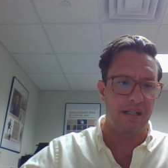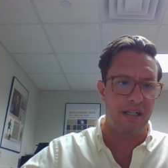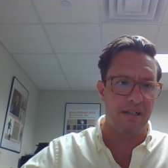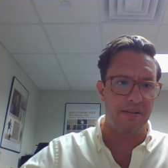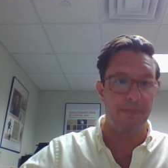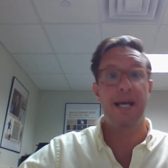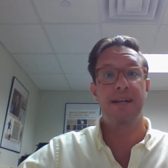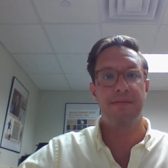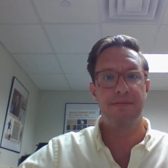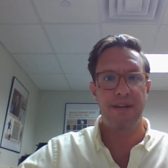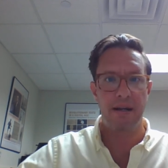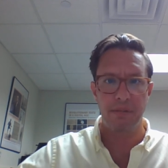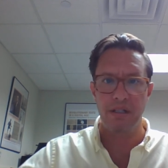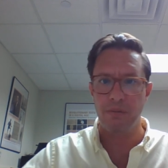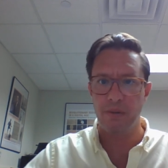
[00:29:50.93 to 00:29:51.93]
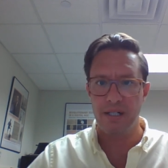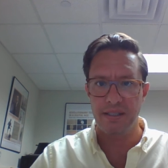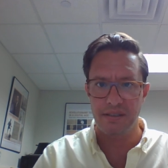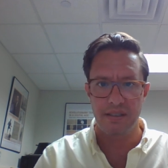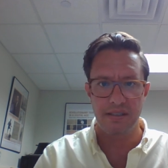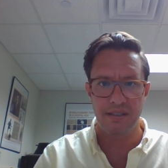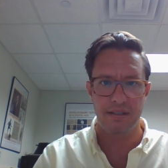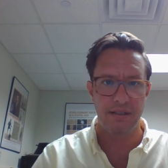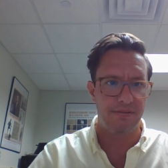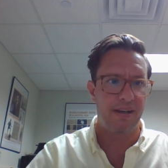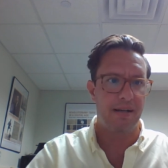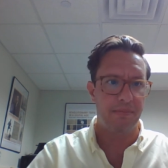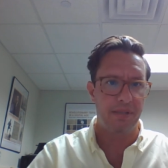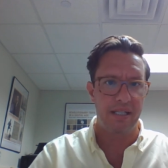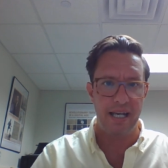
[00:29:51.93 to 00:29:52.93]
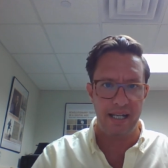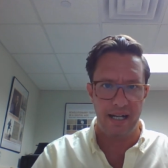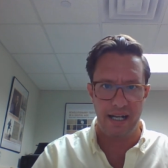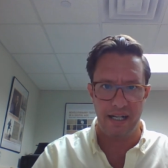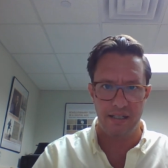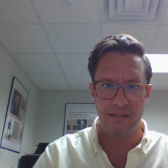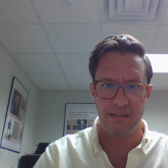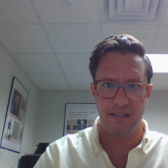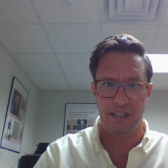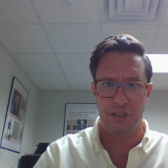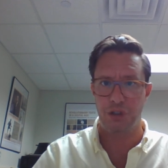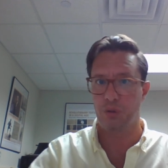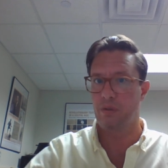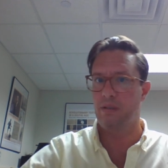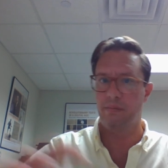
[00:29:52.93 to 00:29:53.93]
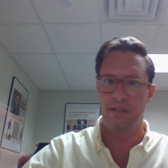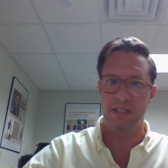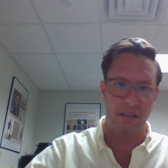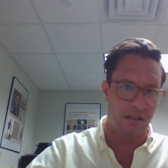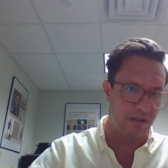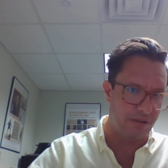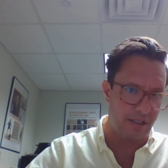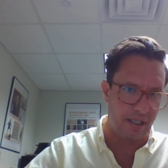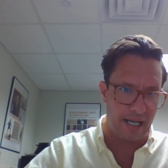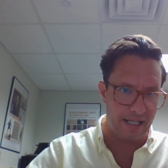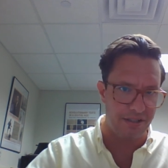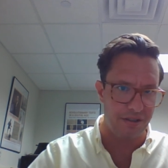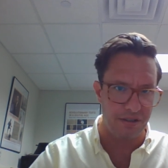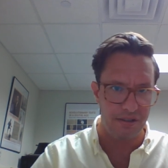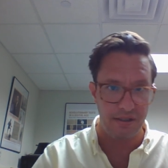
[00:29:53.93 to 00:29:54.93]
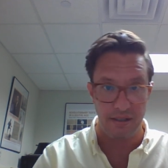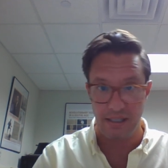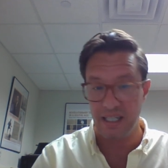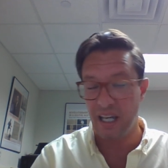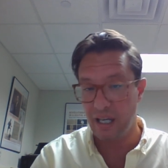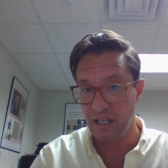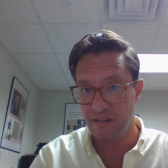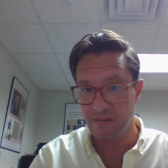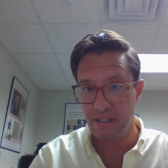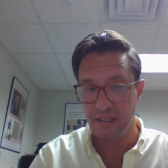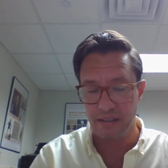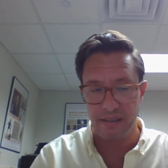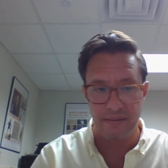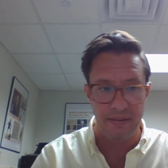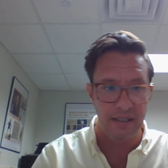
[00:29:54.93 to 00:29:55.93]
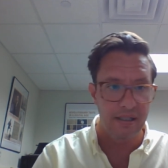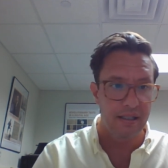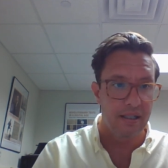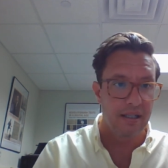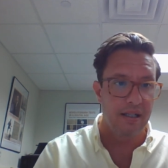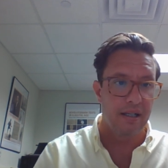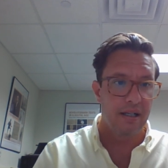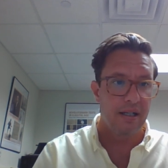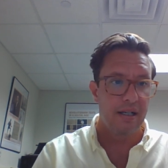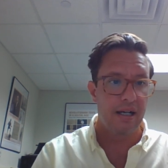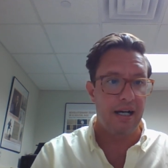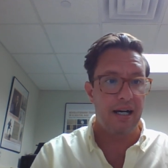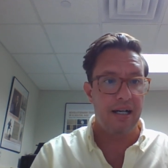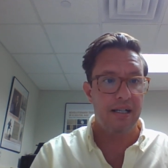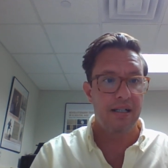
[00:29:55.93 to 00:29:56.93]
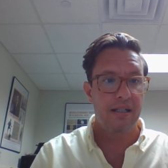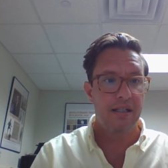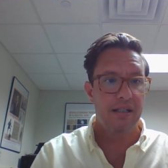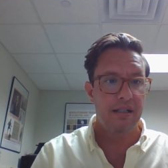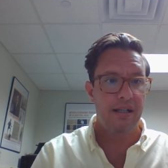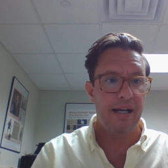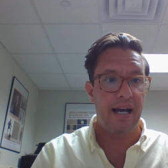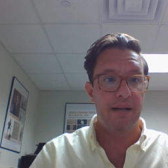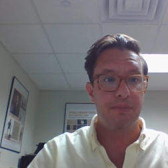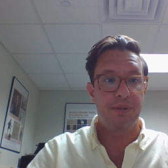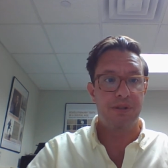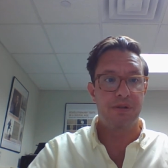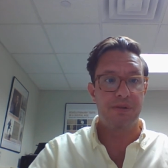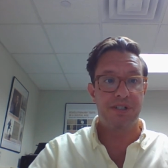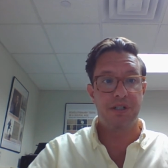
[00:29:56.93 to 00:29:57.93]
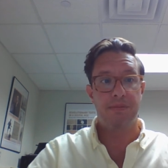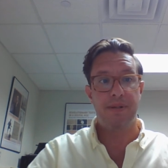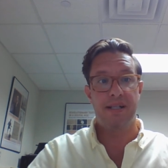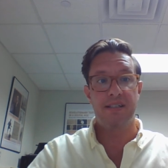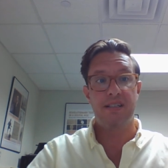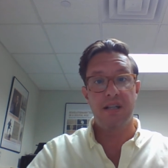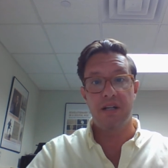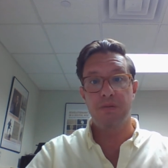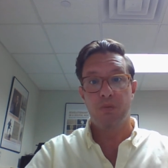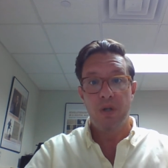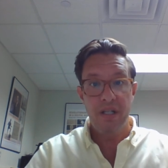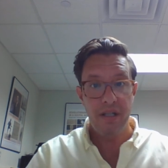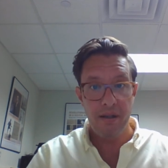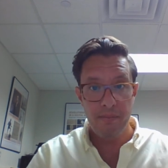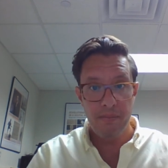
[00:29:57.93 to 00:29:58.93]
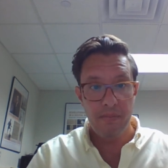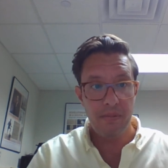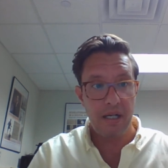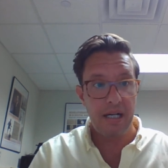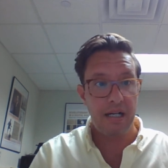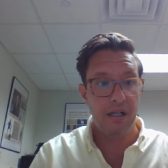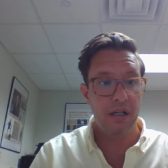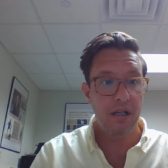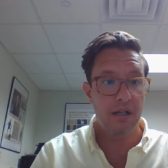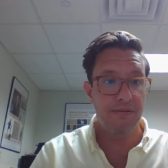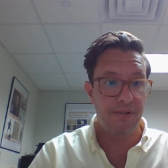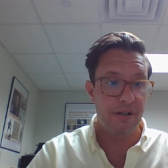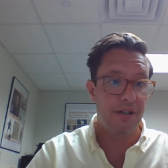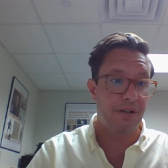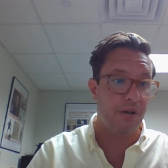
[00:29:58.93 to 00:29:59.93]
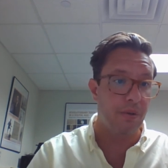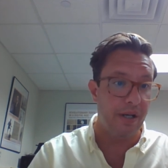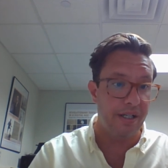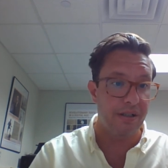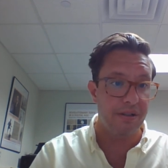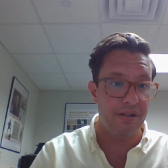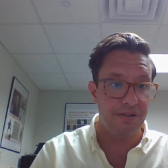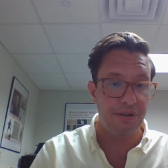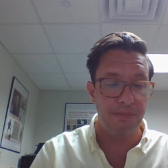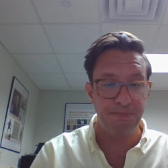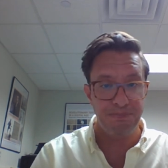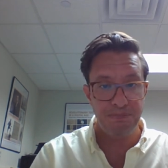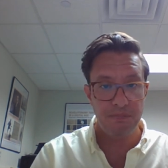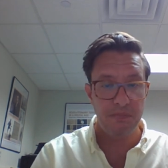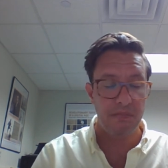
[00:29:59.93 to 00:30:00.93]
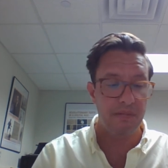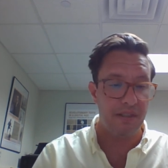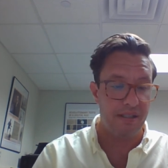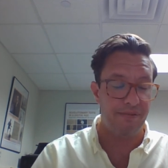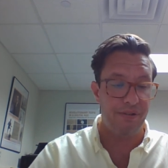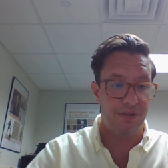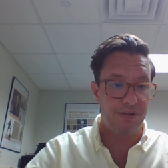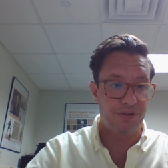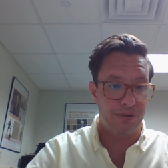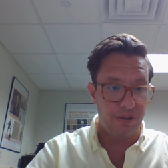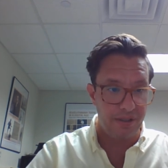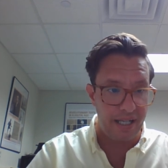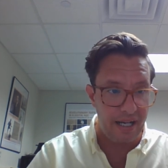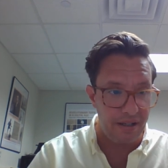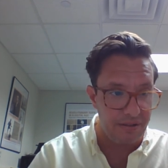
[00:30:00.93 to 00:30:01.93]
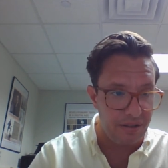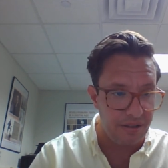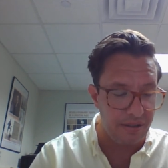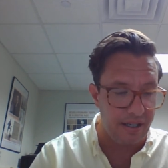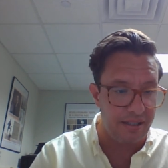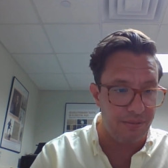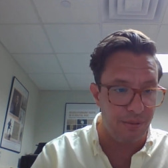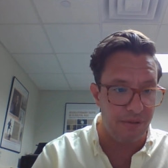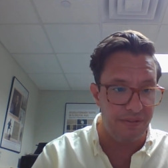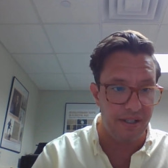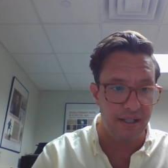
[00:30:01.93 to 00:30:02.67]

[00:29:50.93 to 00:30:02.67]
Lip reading: the Penn family was. This is a family that had extremely close connections to the King of England. Admiral Richard Penn's son, William, converted to Quakerism. And if you scroll down to slide 12, you